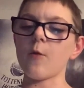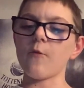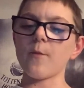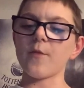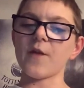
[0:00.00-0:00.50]

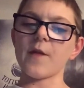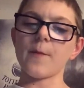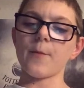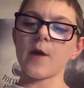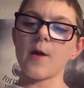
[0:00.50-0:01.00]
from the
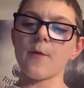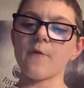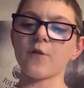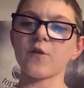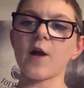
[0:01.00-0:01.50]
Zenit player.
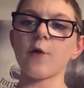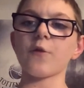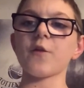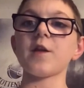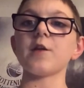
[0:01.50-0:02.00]
But for
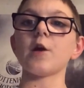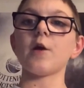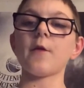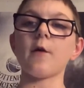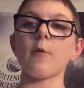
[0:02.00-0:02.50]
Chelsea, you
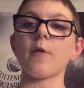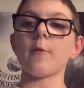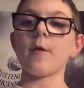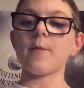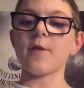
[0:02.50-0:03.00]
know, they'll want to
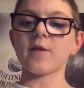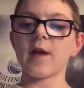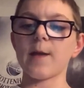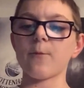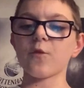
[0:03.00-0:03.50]
win this
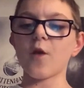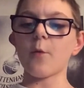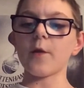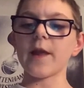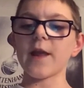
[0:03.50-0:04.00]
game. So
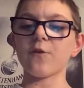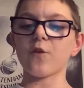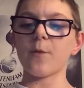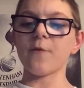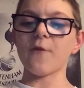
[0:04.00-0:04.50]
will Leeds,
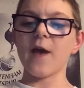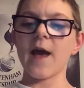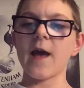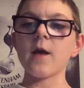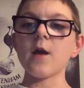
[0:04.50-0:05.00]
to be
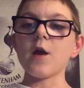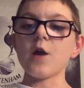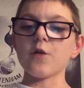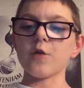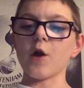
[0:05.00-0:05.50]
fair.
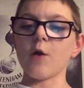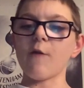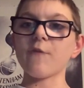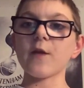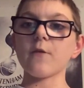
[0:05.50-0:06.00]
You know,
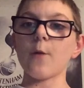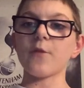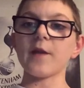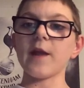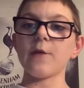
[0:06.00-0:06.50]
I think if I
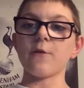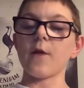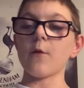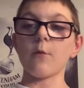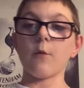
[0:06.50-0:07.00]
was a Leeds
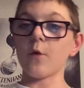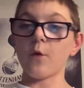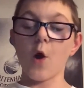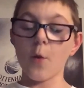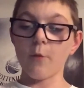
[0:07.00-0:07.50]
fan, I
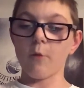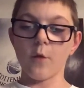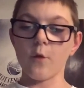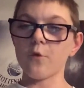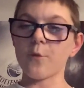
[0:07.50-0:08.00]
would
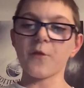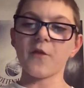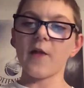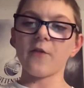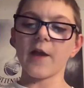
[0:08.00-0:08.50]

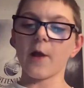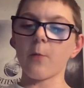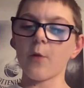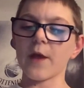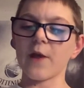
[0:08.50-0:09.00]
100% take a
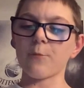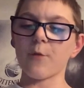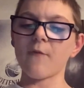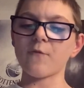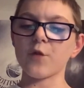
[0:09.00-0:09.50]
point against
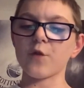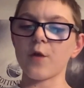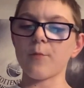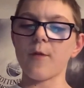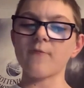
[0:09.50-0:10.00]
Brentford. You
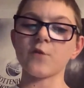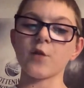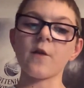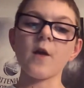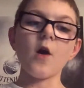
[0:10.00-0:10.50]
know,
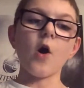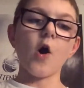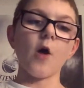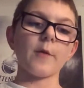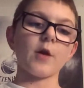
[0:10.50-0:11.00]
Brentford
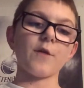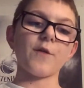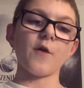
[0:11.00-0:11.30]
are a good